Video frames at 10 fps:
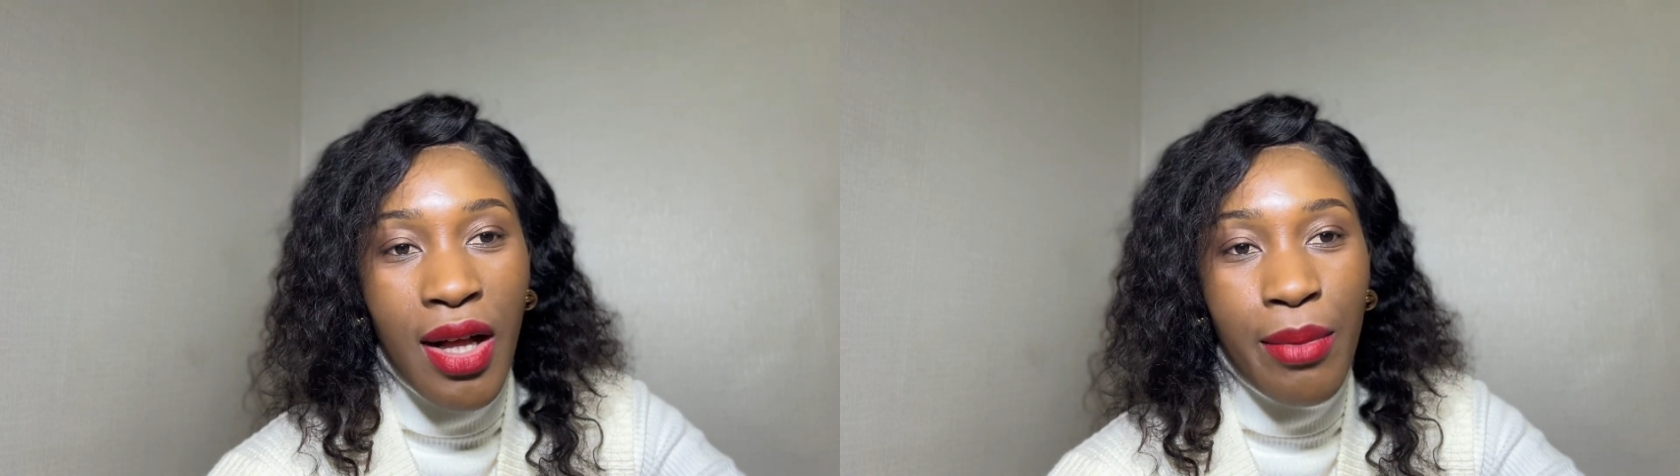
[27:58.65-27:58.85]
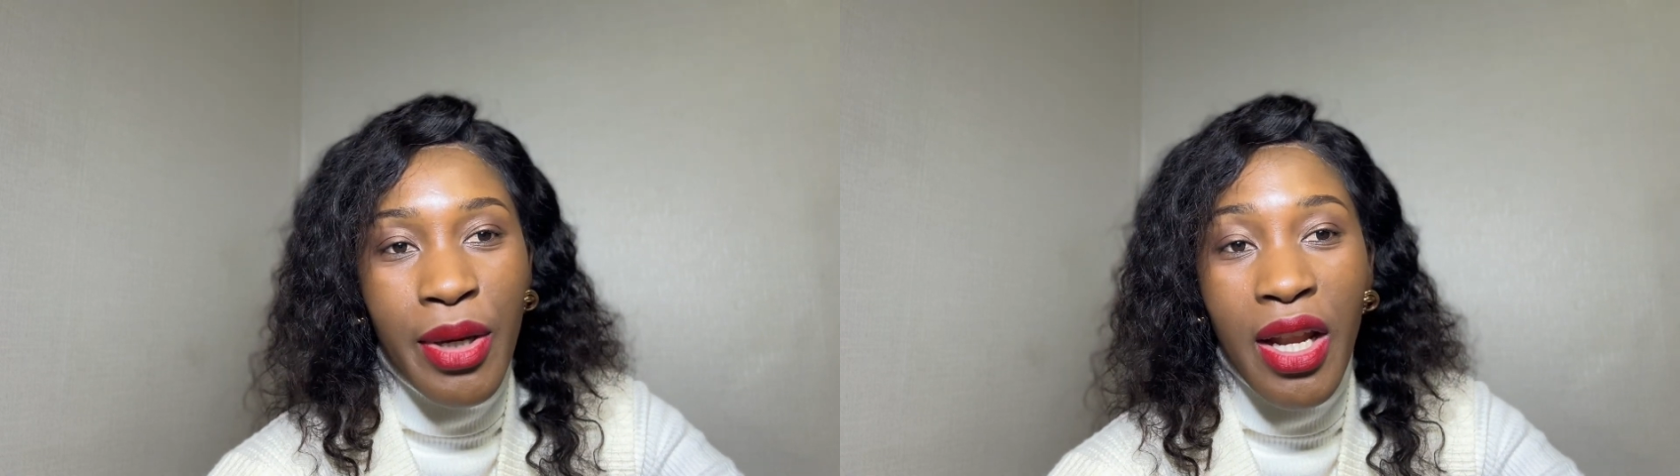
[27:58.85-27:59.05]

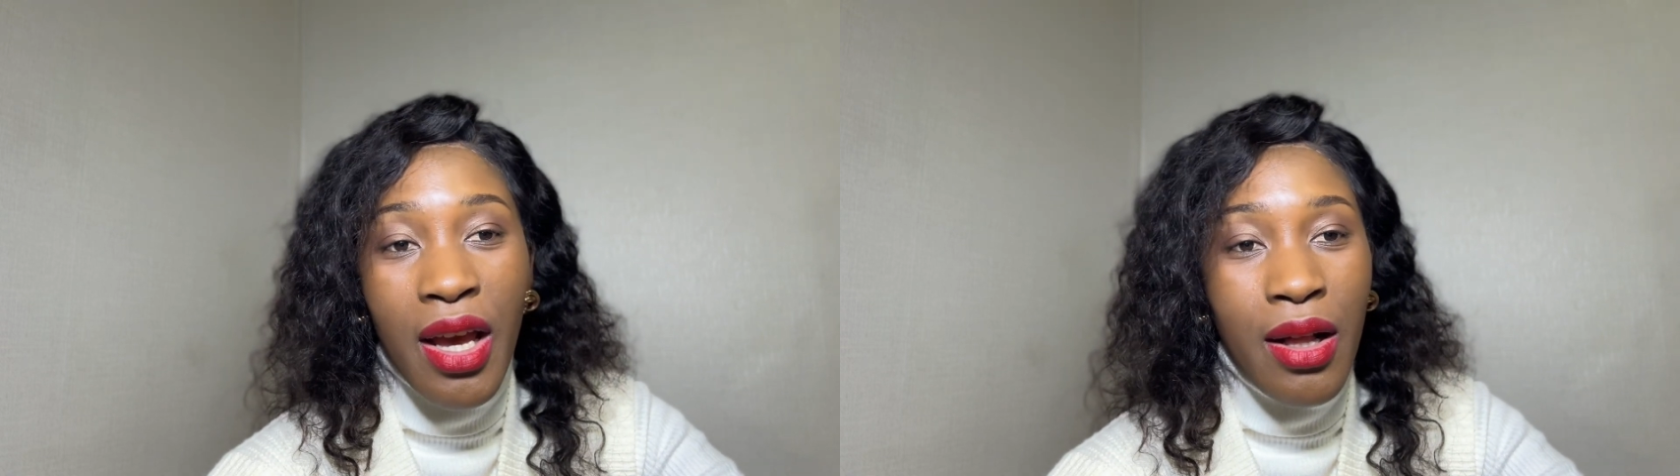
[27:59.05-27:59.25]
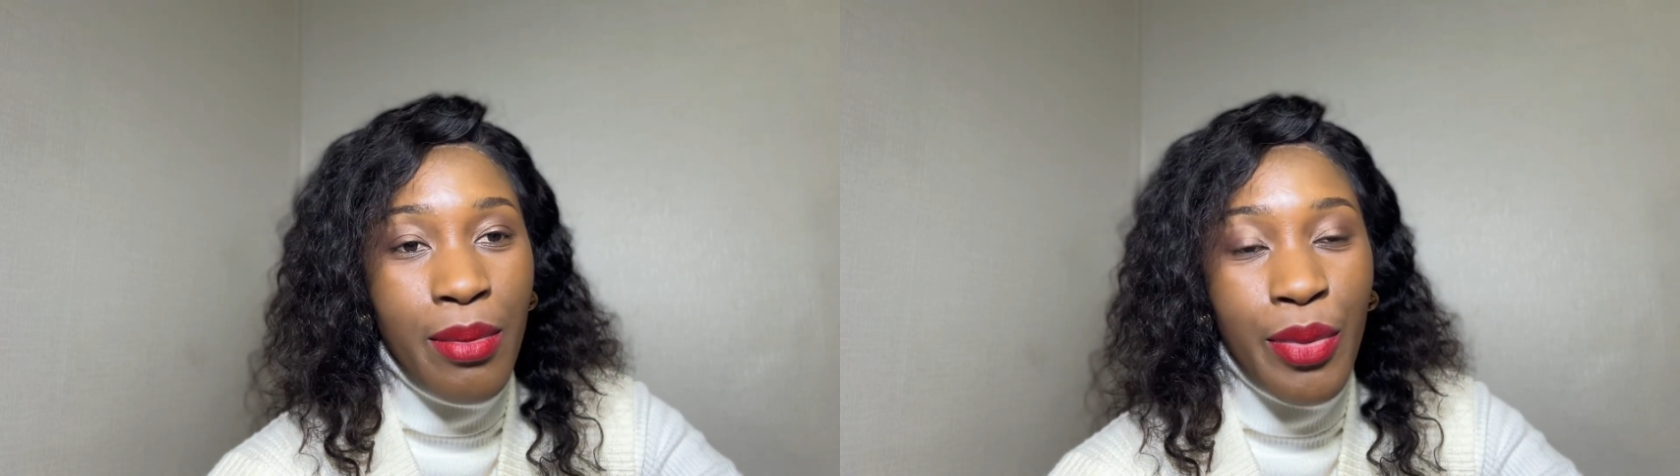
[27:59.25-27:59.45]
I'm gonna
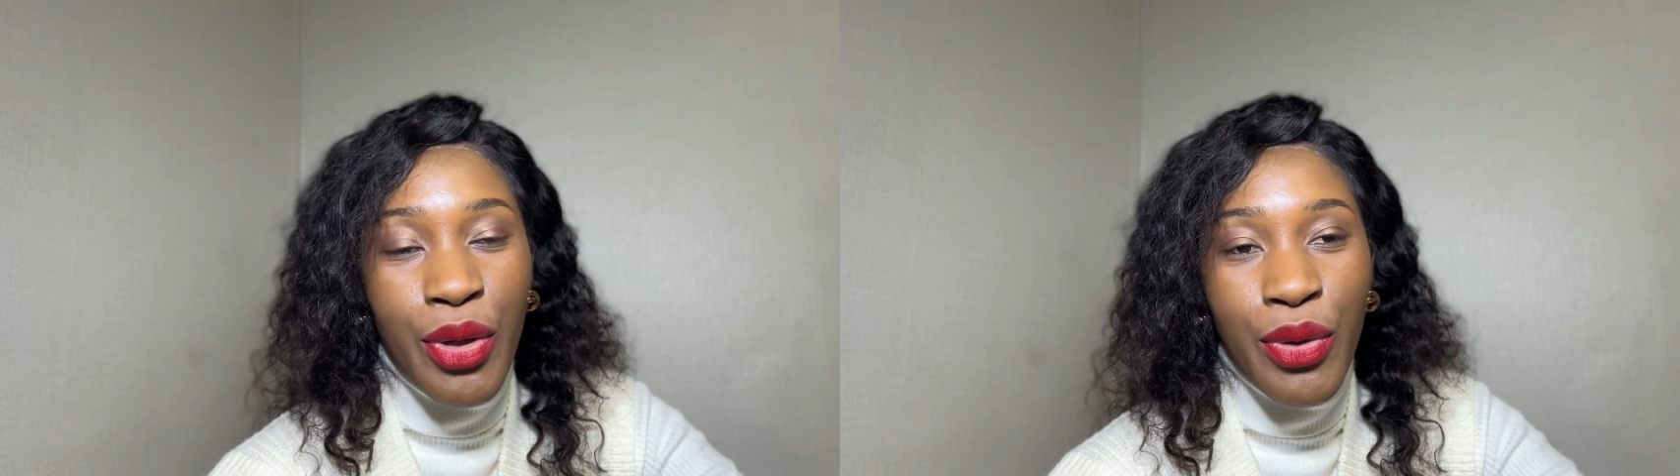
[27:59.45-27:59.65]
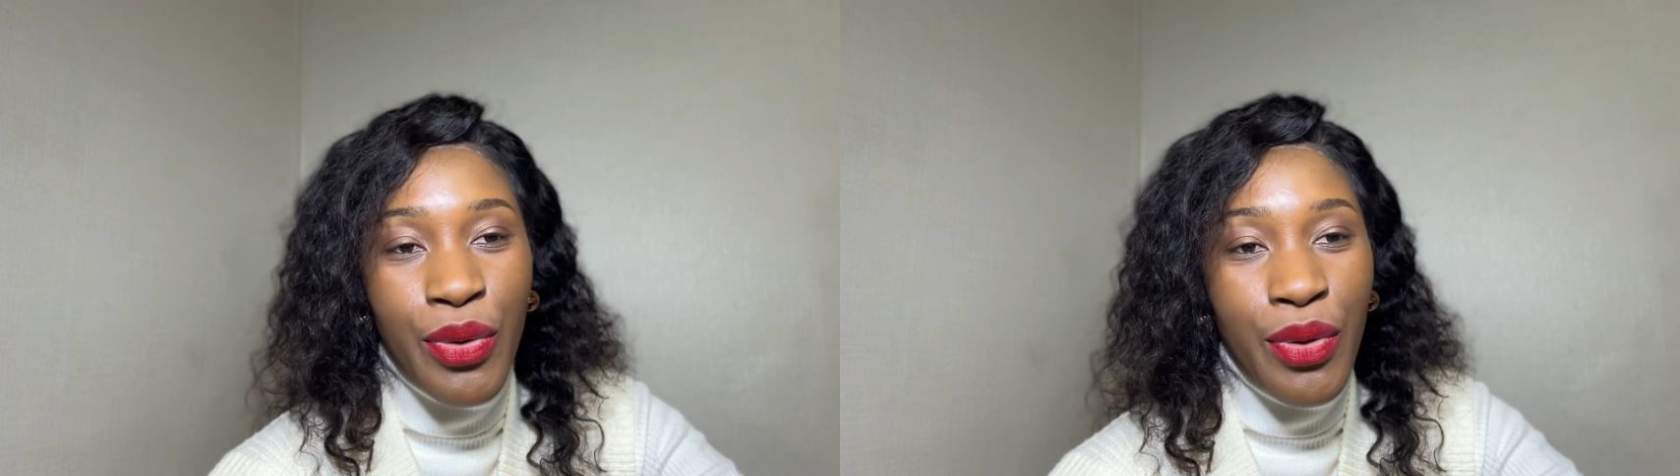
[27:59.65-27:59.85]
help
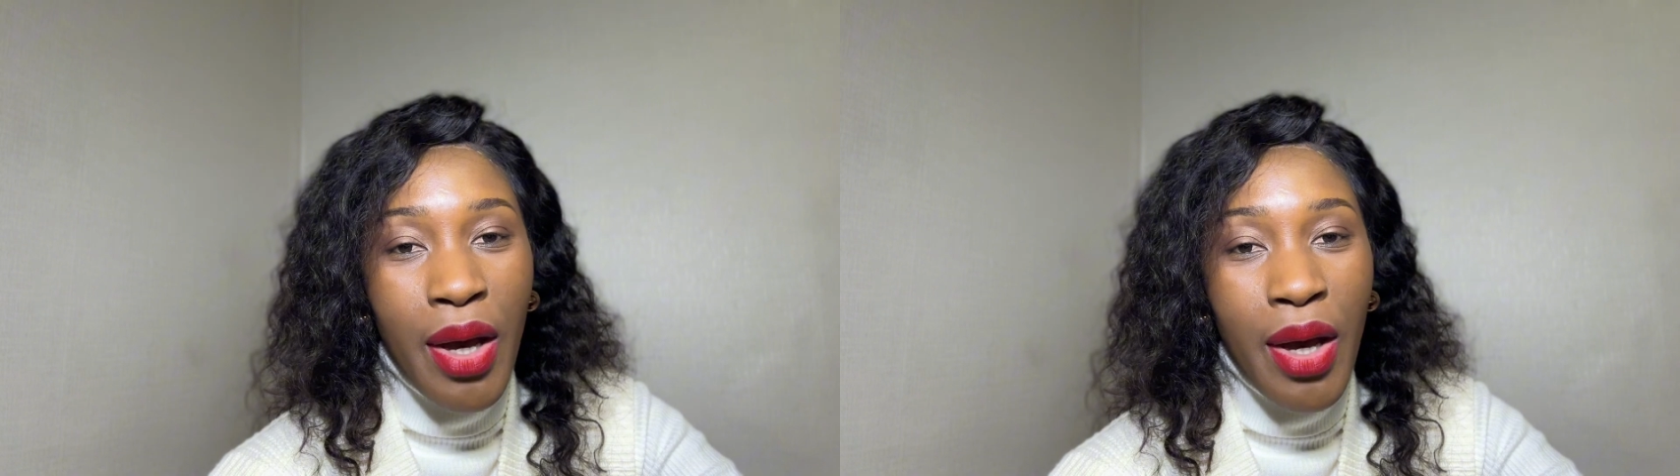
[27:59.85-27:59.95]
you.